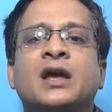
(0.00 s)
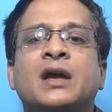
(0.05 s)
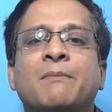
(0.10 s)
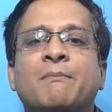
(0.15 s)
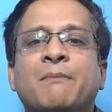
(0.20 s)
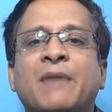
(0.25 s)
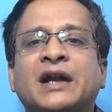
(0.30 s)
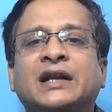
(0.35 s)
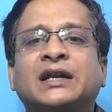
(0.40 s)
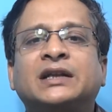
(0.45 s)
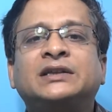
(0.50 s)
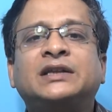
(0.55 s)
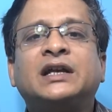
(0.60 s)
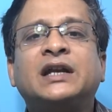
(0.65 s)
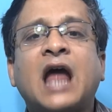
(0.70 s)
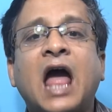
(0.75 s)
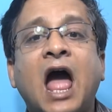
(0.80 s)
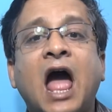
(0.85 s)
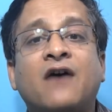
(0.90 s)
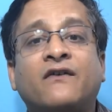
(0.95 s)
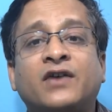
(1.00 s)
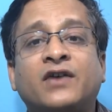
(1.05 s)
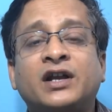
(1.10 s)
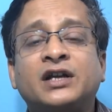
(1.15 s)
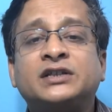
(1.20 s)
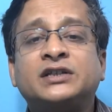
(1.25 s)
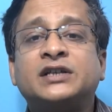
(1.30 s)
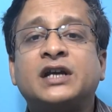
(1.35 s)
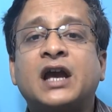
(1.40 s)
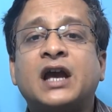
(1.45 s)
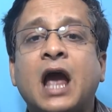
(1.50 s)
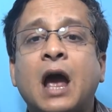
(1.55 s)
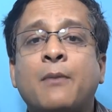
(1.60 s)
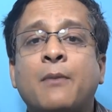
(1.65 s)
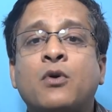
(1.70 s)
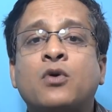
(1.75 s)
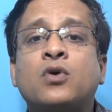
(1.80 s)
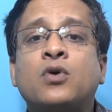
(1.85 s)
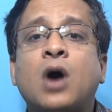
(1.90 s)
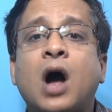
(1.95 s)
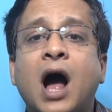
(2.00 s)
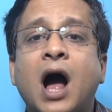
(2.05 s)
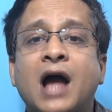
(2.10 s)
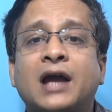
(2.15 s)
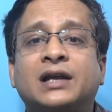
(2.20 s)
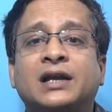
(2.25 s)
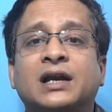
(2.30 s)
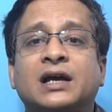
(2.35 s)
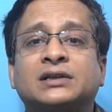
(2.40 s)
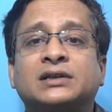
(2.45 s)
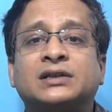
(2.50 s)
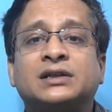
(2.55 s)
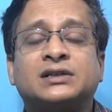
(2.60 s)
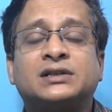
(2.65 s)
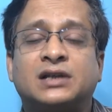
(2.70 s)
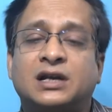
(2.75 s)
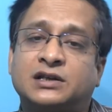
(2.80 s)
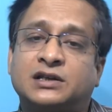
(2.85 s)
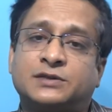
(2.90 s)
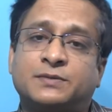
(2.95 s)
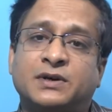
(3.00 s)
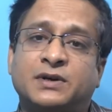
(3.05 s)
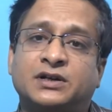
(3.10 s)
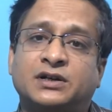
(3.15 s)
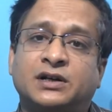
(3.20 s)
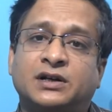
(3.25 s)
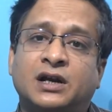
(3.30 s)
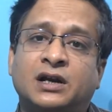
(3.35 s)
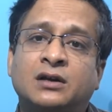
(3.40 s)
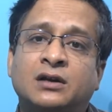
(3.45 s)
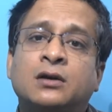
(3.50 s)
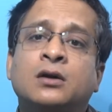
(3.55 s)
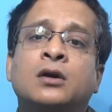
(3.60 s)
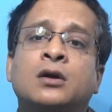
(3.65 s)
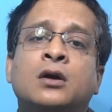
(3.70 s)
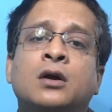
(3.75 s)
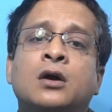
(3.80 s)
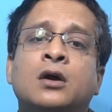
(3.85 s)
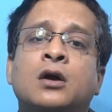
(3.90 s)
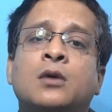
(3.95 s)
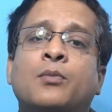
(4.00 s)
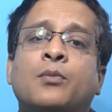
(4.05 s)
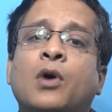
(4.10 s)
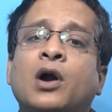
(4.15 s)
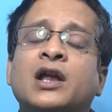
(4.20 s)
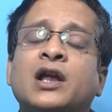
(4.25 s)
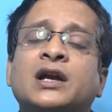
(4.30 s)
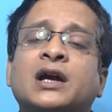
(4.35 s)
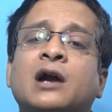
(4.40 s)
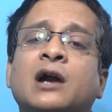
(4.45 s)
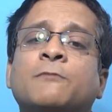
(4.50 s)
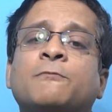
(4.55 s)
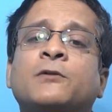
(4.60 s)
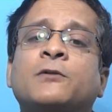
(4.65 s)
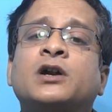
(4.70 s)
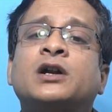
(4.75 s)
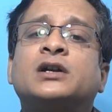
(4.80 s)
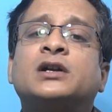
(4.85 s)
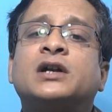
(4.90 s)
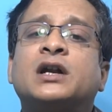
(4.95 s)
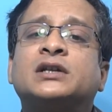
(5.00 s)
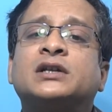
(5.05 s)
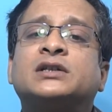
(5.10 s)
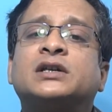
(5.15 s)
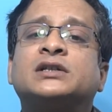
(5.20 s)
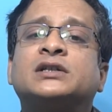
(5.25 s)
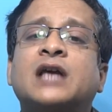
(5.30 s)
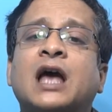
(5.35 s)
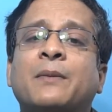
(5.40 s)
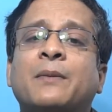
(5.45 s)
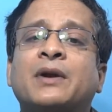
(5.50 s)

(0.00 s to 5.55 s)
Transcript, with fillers: better than average among eyeglasses lens material. Polycarbonate lenses have